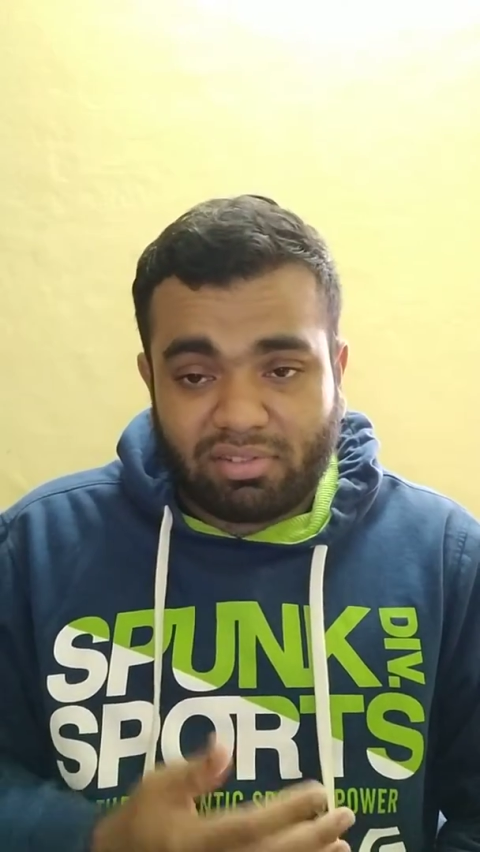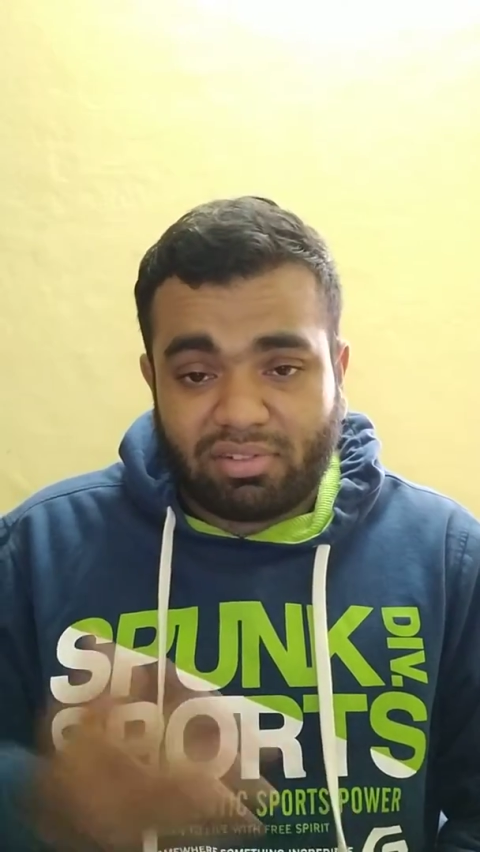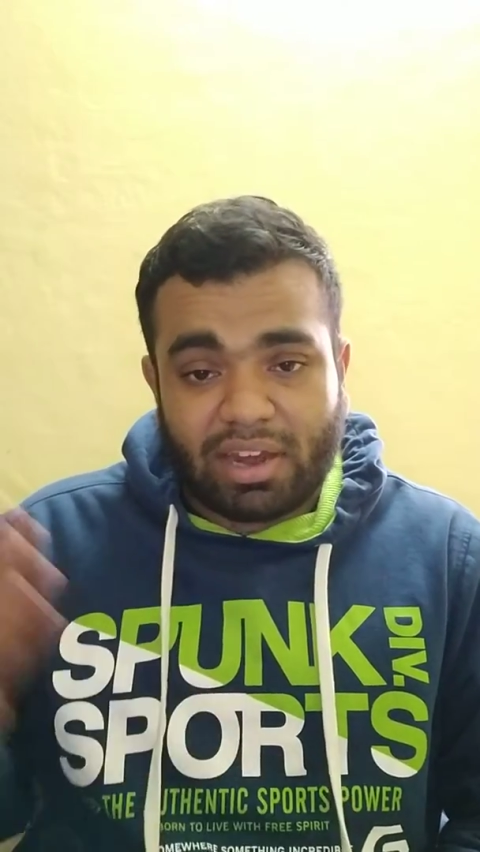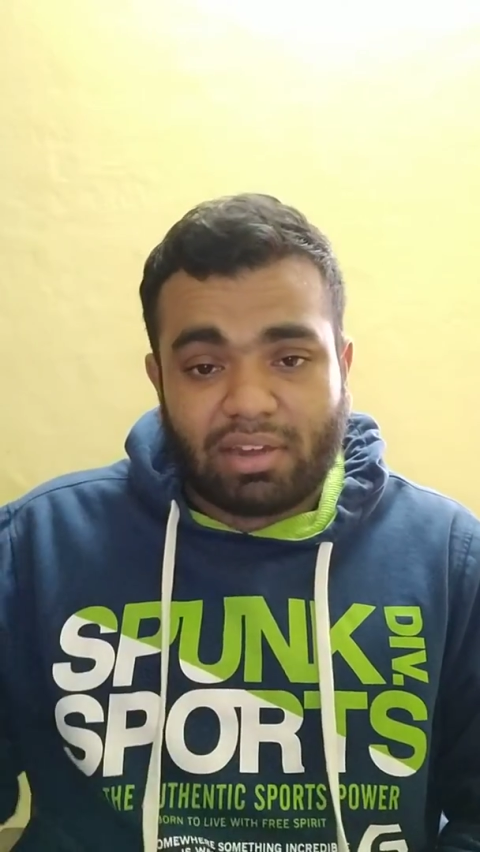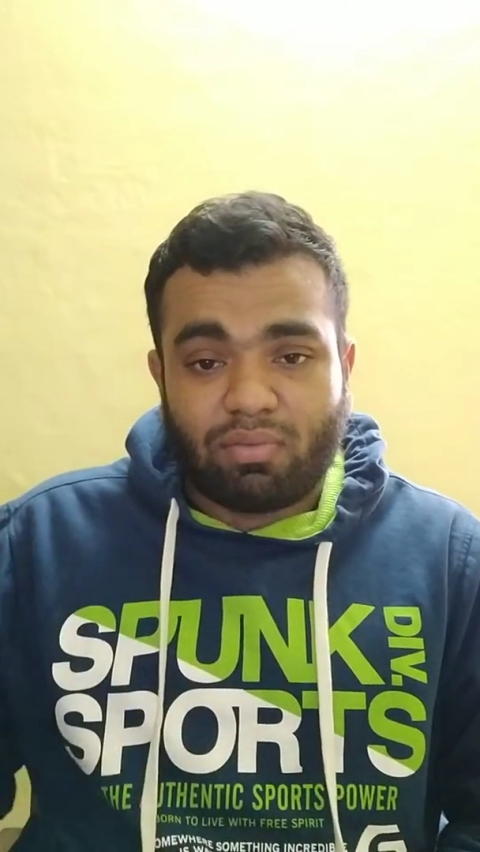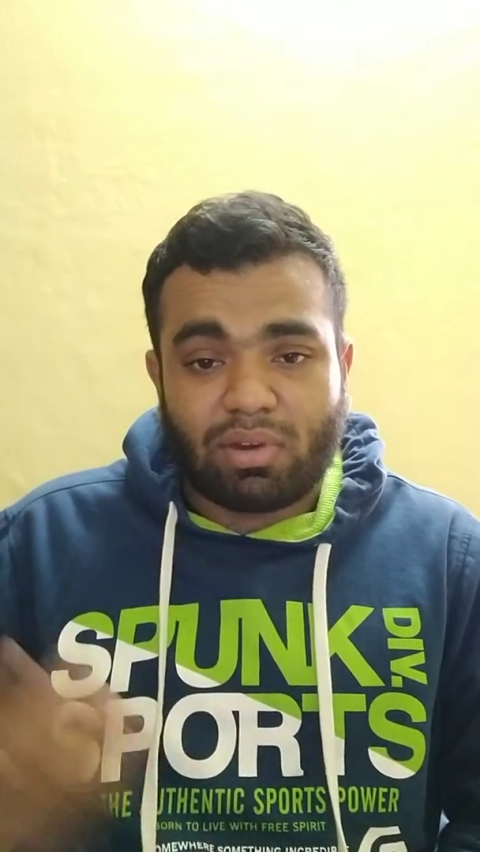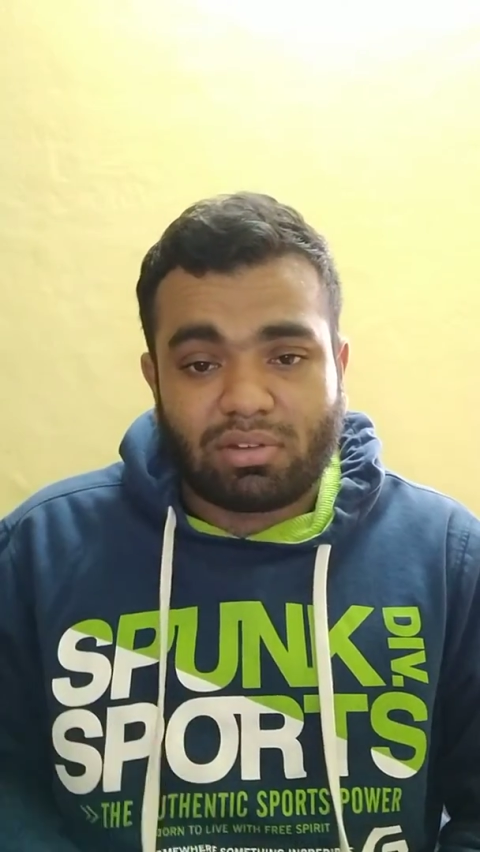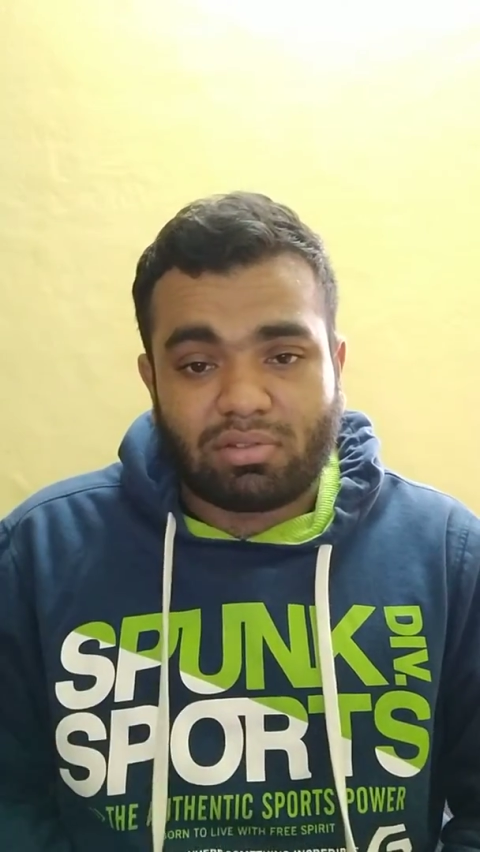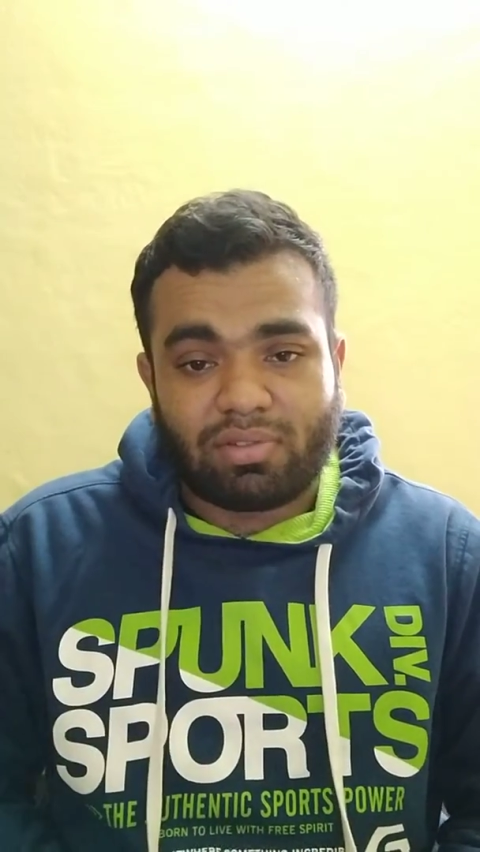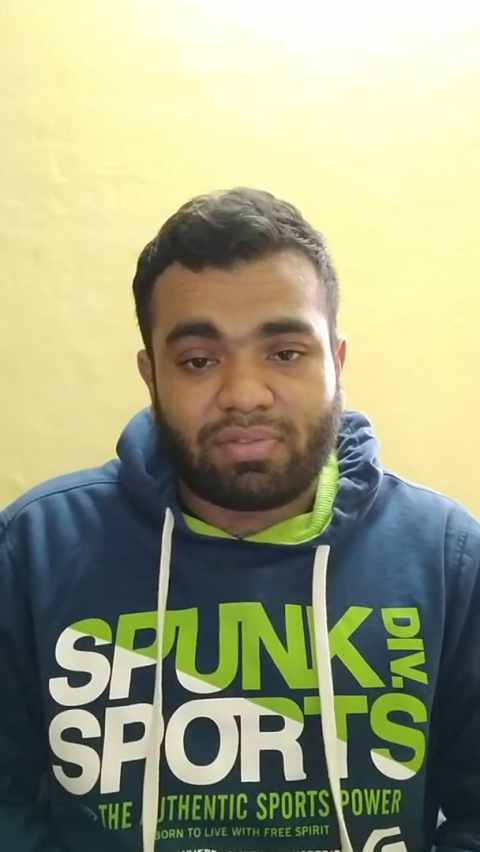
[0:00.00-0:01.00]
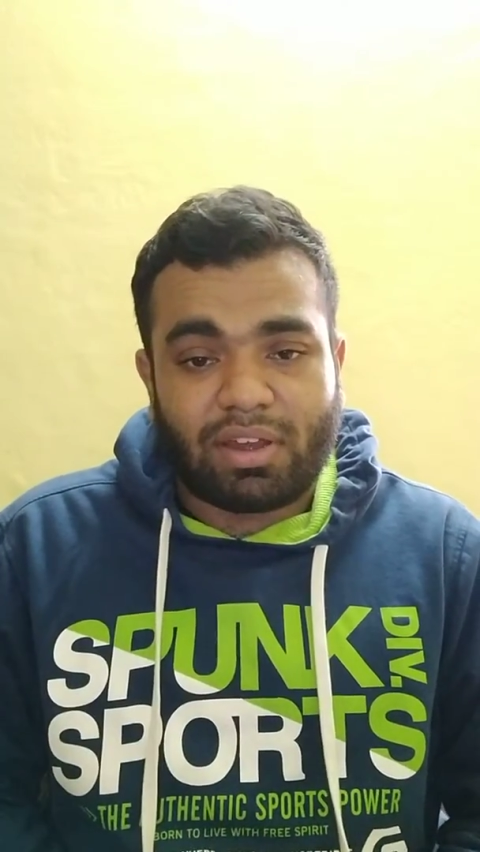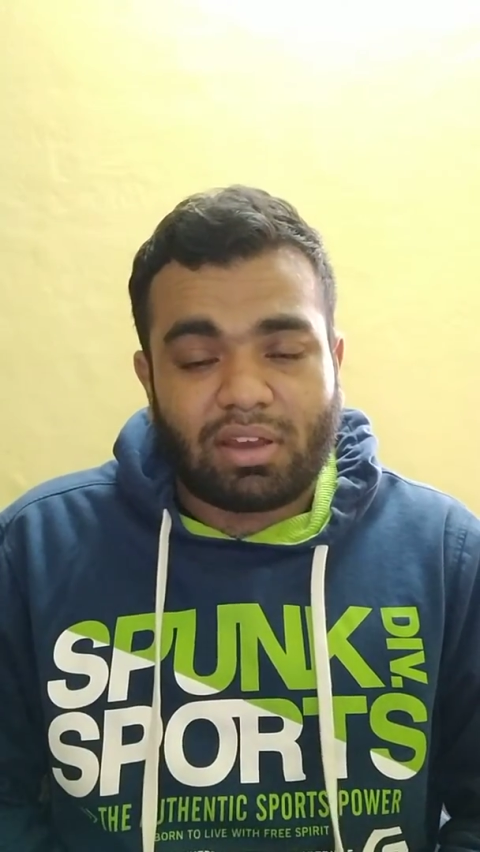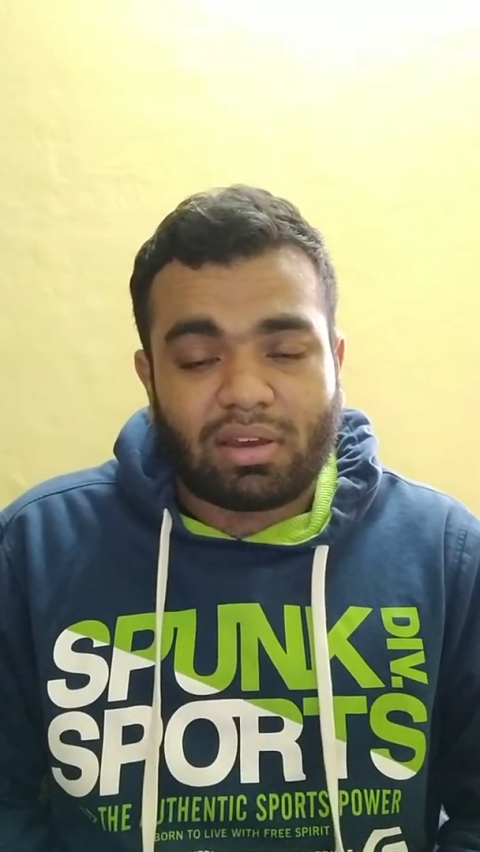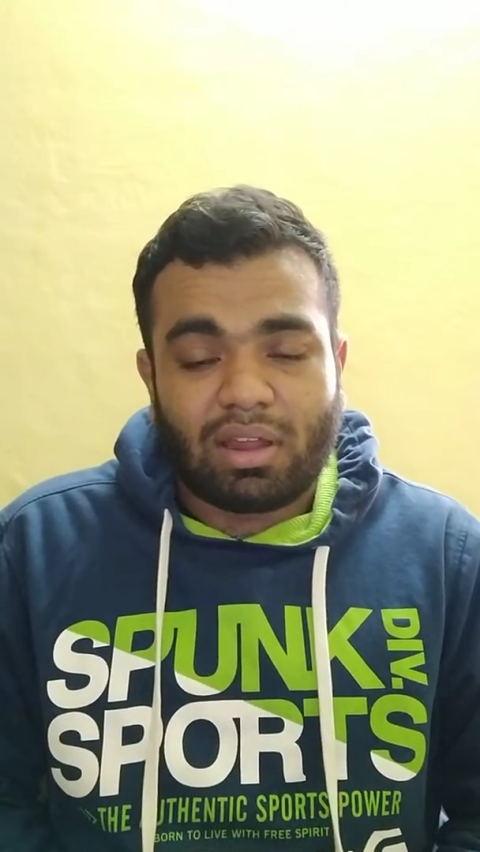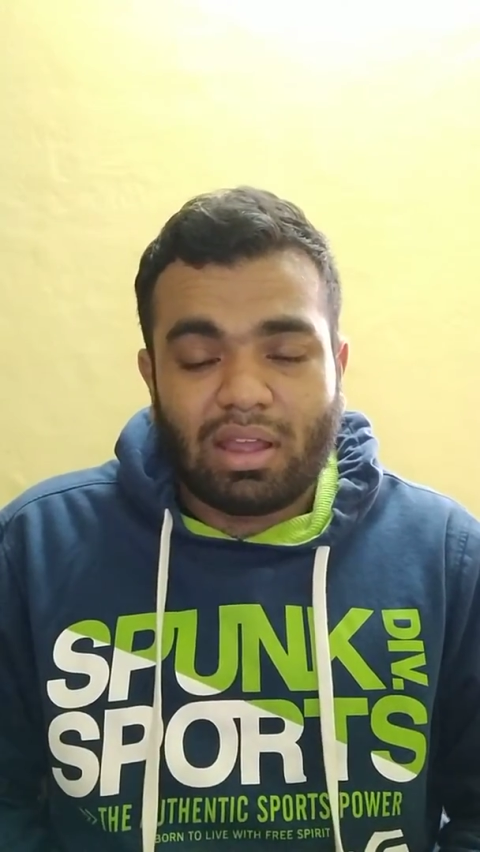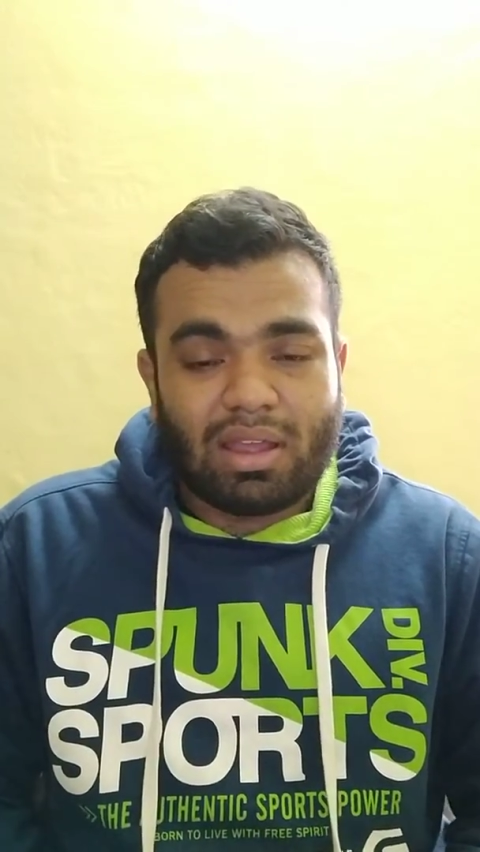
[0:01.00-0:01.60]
straight one to the fielder,